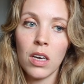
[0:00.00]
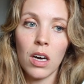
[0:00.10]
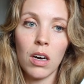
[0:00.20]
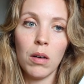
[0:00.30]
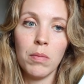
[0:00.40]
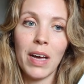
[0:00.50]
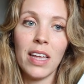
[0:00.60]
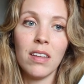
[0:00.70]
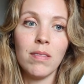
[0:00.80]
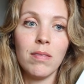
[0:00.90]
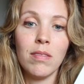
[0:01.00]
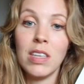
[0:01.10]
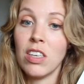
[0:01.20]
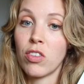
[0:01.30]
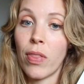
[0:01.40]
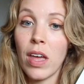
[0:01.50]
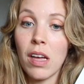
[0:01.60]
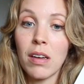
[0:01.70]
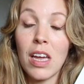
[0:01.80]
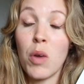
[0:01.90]
And here's the
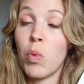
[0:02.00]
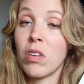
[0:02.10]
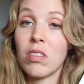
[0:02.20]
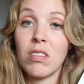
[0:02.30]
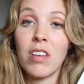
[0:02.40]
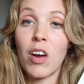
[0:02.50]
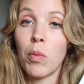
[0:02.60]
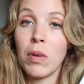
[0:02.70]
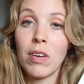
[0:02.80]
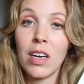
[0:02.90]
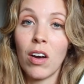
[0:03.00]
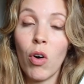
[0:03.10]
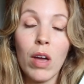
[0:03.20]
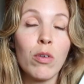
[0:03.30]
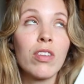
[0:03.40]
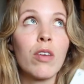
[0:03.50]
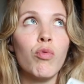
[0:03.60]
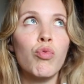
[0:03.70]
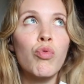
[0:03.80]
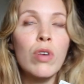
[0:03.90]
thing, it wasn't terribly written at all. It was like
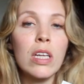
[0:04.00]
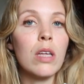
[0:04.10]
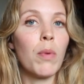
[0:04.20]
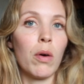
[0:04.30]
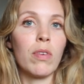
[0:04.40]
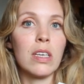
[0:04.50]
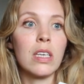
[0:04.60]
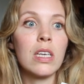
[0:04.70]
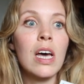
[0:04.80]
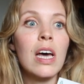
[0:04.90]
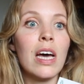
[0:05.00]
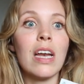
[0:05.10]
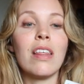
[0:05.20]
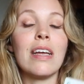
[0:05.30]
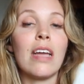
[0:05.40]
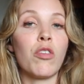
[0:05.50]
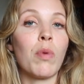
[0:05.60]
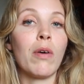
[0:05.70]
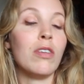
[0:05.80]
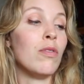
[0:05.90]
really well written, and I think that's
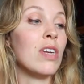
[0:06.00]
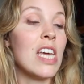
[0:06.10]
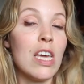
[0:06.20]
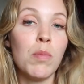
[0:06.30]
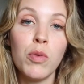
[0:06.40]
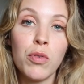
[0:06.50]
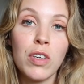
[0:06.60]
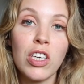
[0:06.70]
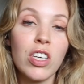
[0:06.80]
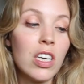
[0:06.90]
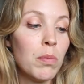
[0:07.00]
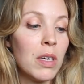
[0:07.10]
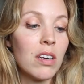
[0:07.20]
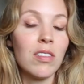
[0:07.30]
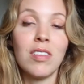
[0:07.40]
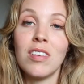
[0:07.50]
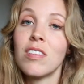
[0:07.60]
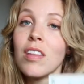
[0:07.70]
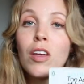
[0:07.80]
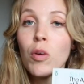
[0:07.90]
why I was even able to finish it, because
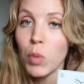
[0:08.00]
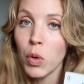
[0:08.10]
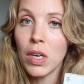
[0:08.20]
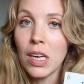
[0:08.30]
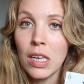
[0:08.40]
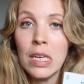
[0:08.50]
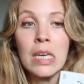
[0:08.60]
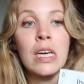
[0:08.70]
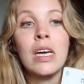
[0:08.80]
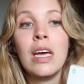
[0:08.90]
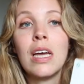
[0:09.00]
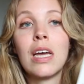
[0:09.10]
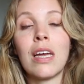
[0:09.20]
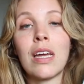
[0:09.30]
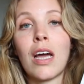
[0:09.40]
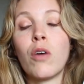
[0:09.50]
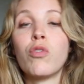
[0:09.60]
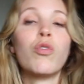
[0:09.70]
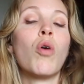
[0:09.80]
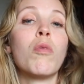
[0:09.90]
this little beauty
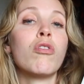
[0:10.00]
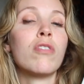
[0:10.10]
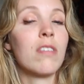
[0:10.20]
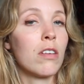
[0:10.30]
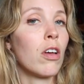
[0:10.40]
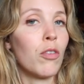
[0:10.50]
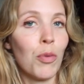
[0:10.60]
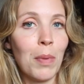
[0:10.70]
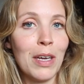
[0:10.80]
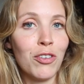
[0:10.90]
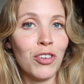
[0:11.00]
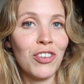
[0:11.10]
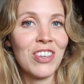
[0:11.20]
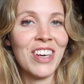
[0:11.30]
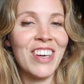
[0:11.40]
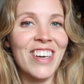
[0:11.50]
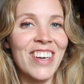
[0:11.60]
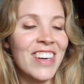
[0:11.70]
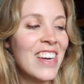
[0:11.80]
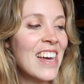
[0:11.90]
counts to almost 600 pages.
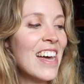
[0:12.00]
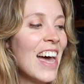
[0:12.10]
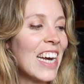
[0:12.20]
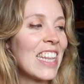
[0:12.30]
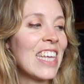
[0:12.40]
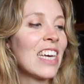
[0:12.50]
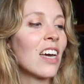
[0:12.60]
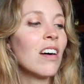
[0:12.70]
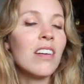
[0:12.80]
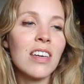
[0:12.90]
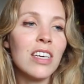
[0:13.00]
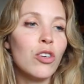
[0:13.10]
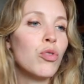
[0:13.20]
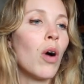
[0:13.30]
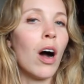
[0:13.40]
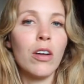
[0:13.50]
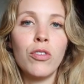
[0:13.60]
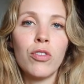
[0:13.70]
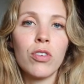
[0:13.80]
And I think I got into a little